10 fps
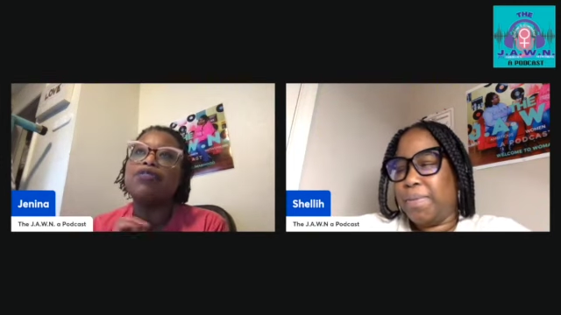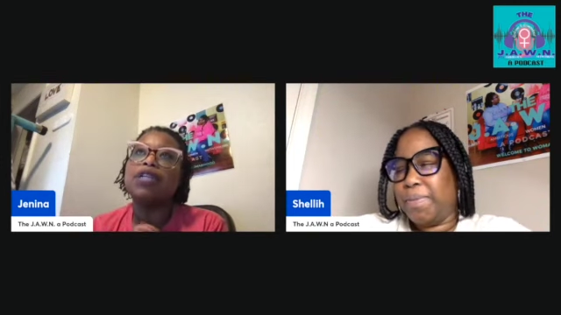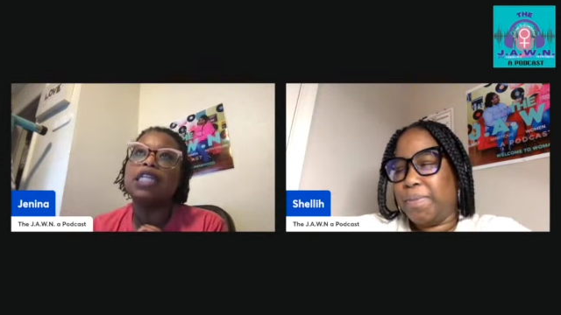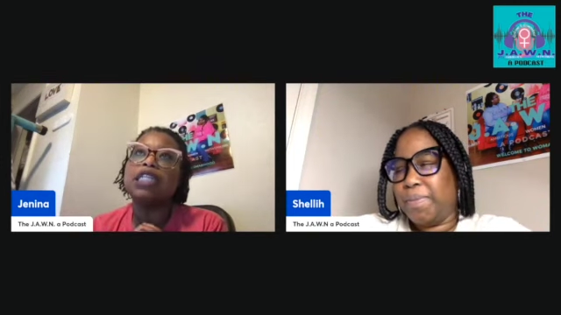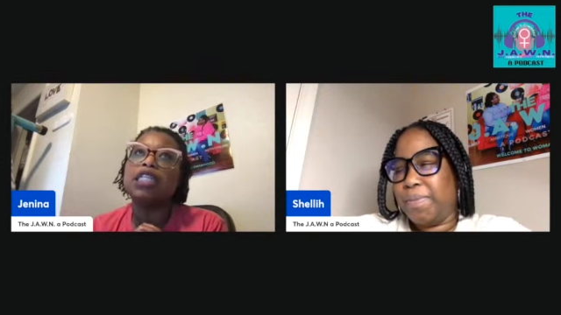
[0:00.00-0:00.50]

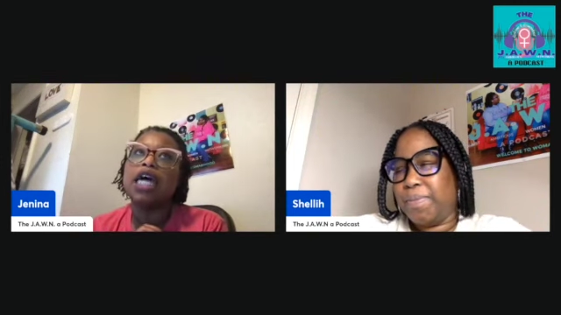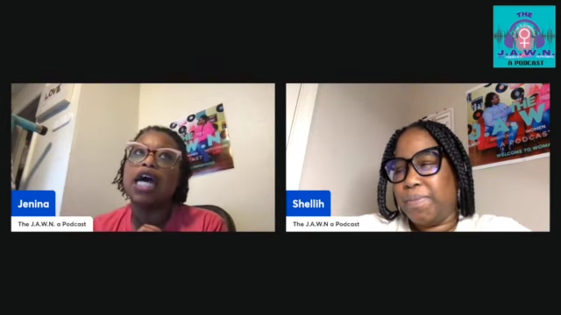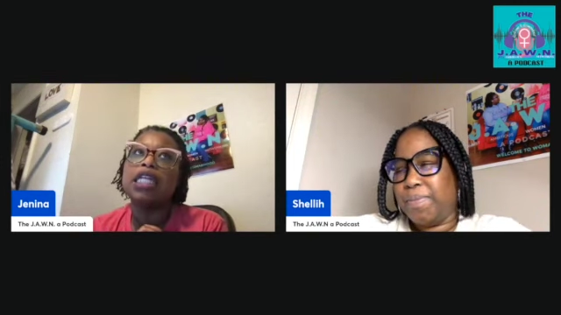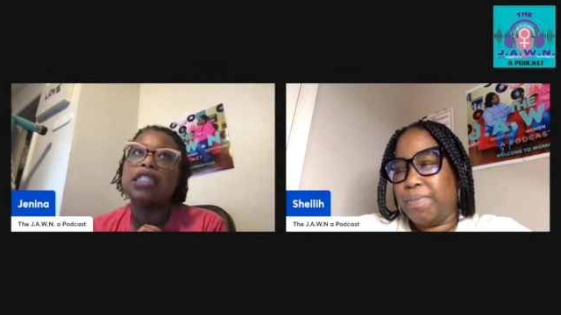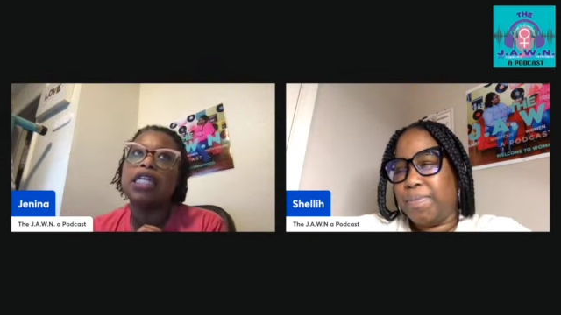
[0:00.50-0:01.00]
Speaker 1: really look. I
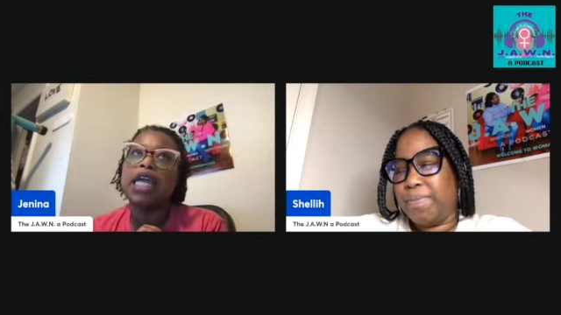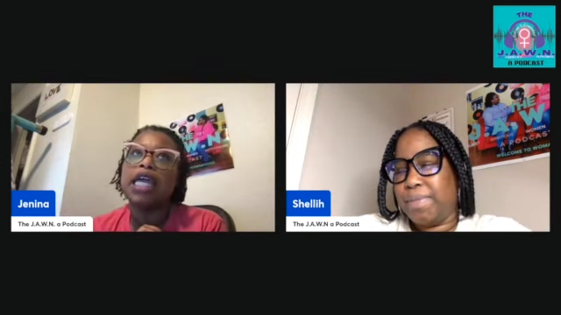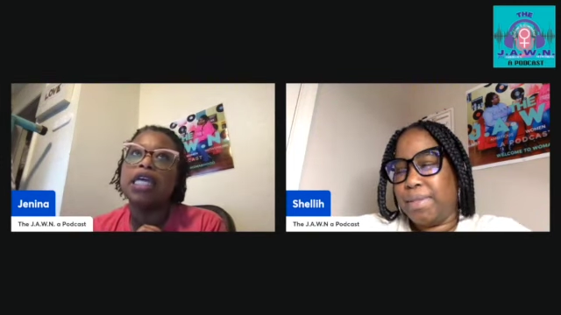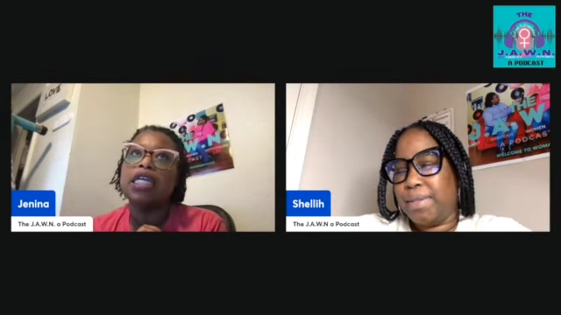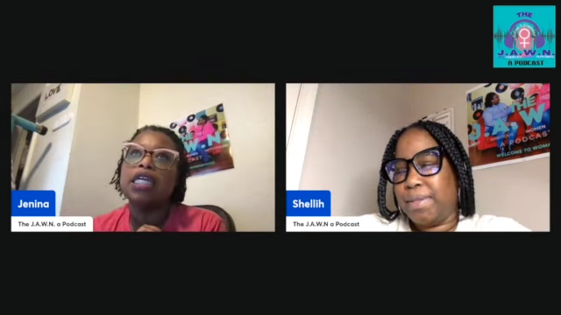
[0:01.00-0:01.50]
looked
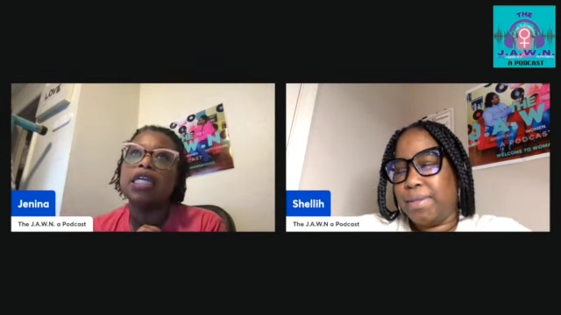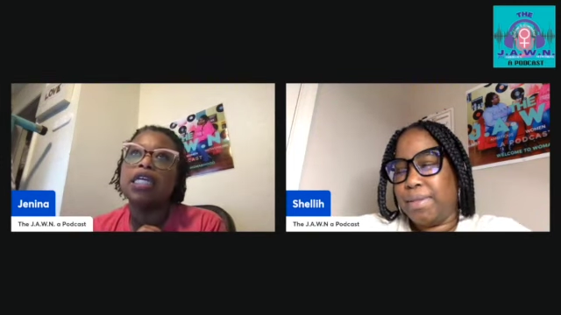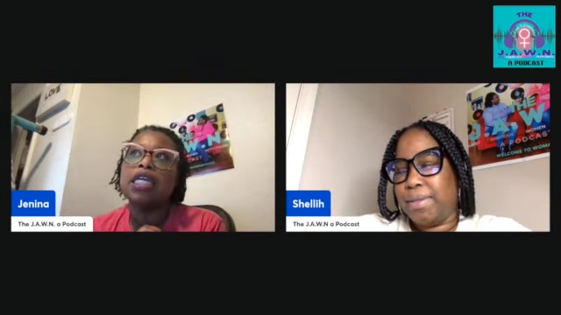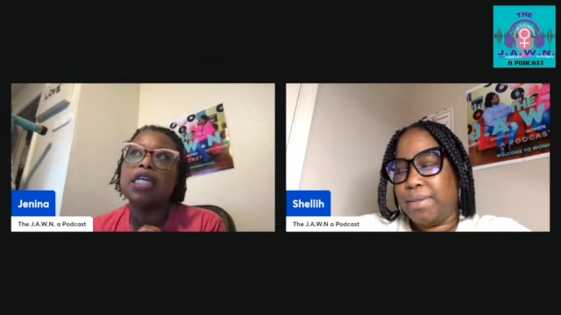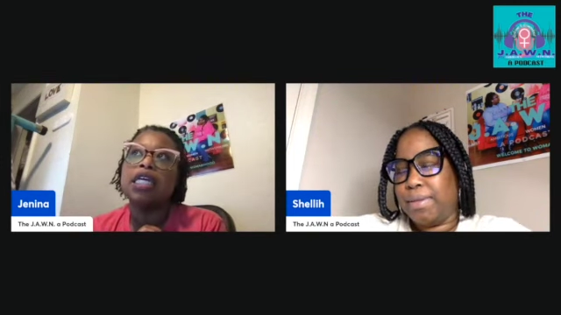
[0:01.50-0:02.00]
at
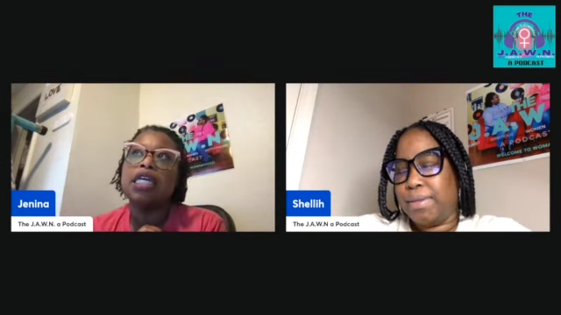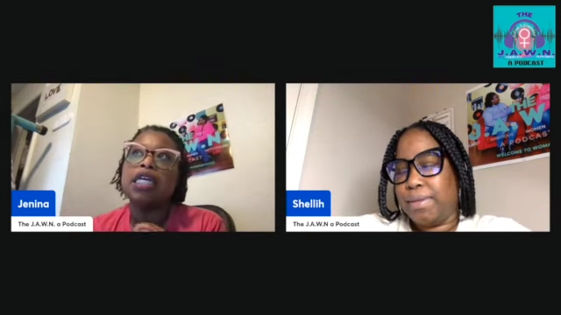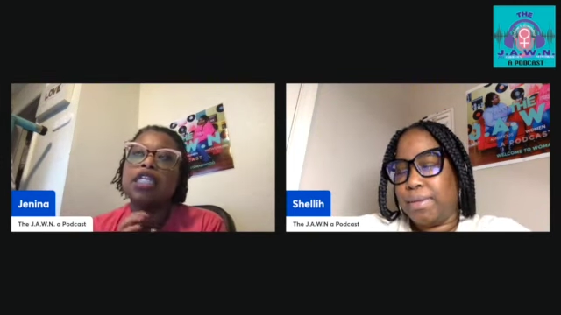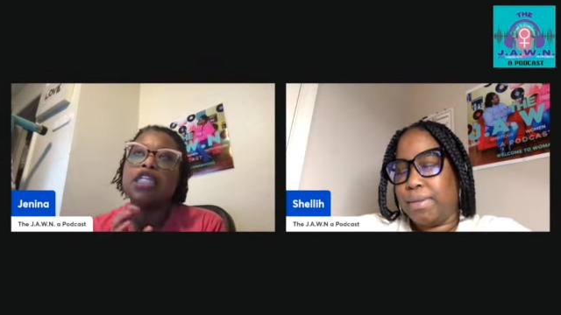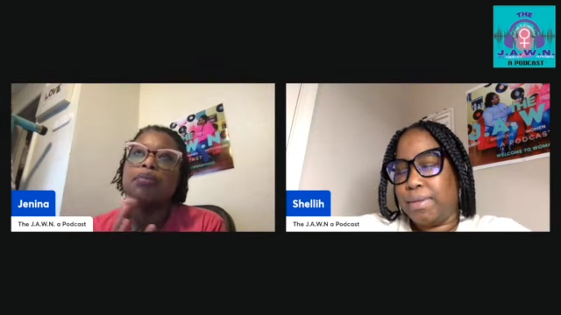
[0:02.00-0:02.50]
the